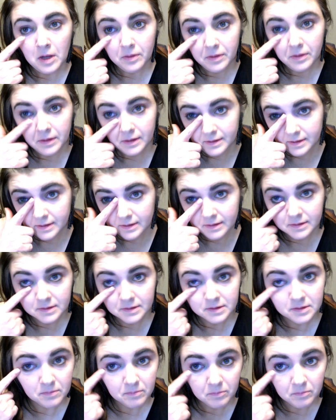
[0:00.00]
This
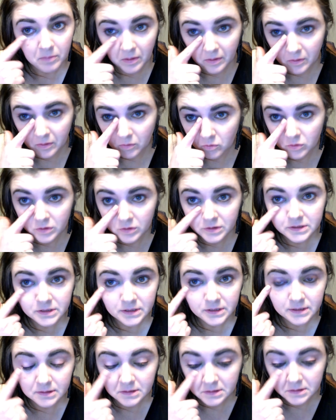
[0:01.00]
is my
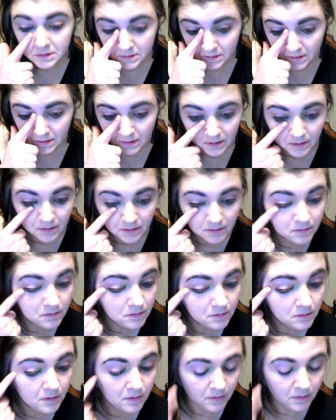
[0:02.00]
Origins,
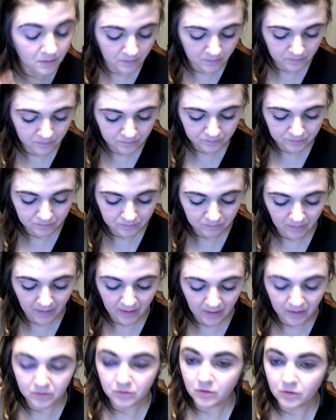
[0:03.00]
my
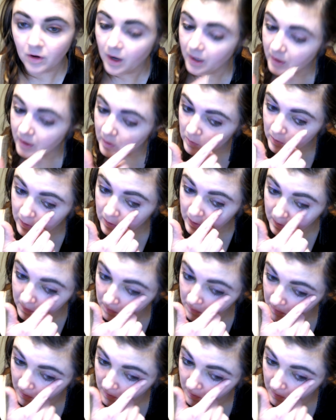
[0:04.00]
under eye cream,